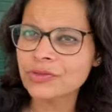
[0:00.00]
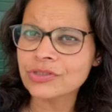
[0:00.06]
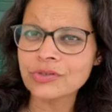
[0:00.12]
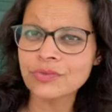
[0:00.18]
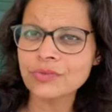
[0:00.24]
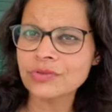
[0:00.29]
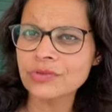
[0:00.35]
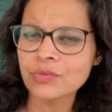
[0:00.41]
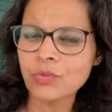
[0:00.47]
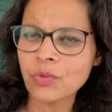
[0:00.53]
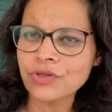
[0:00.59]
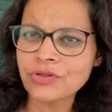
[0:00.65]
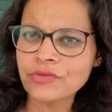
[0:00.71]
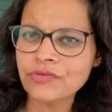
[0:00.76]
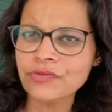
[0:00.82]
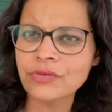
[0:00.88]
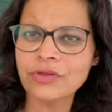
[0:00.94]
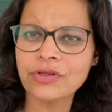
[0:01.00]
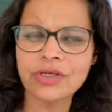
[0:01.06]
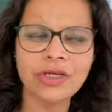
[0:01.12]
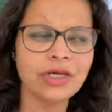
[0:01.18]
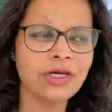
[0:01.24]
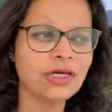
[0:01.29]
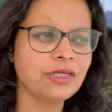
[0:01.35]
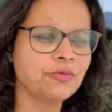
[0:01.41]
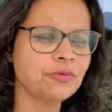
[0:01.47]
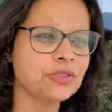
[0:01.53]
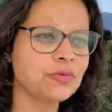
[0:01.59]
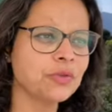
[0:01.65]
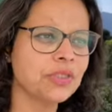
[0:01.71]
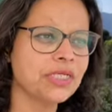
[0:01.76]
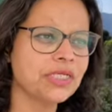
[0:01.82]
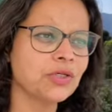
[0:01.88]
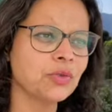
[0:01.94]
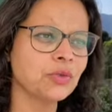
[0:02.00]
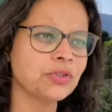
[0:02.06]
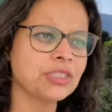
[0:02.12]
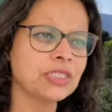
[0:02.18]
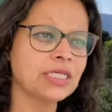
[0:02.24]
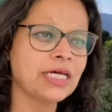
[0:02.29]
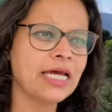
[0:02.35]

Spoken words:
It was wonderful, it was really good.